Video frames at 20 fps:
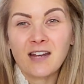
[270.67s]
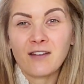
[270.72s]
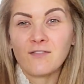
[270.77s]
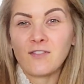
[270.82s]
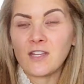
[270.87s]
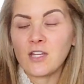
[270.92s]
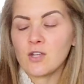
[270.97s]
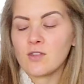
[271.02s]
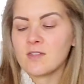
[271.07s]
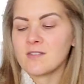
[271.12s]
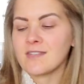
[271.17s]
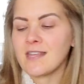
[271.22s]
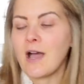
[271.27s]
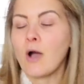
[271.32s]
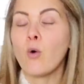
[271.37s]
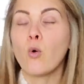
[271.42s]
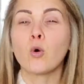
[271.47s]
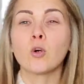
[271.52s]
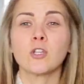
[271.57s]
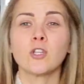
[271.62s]
of figure this
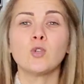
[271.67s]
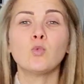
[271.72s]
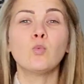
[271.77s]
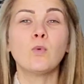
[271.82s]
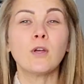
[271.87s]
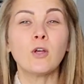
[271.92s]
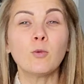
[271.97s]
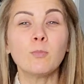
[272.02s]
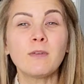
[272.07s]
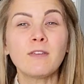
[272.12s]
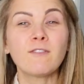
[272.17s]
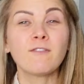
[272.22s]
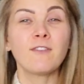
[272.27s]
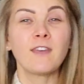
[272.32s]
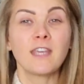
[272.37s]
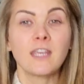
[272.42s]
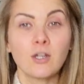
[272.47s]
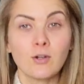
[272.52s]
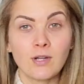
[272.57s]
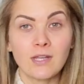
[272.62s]
out, or you will be
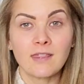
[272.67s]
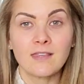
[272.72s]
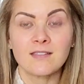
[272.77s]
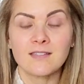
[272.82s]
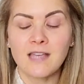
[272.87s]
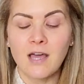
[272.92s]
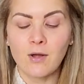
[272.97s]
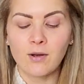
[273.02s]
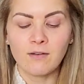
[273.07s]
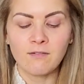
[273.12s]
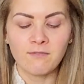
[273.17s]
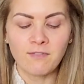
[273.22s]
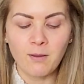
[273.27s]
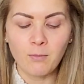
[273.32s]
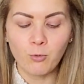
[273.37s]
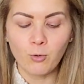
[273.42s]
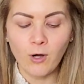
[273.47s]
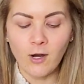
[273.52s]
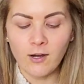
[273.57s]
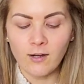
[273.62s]
figuring this out in
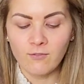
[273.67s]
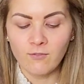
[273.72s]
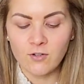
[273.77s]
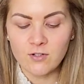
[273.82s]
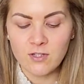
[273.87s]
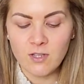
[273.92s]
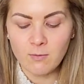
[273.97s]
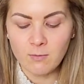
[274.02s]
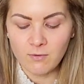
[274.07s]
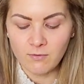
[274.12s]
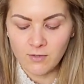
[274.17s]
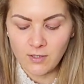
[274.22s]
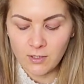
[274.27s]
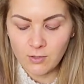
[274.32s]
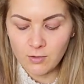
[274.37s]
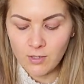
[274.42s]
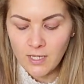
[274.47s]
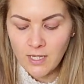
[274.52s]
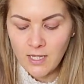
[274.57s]
February for some of you.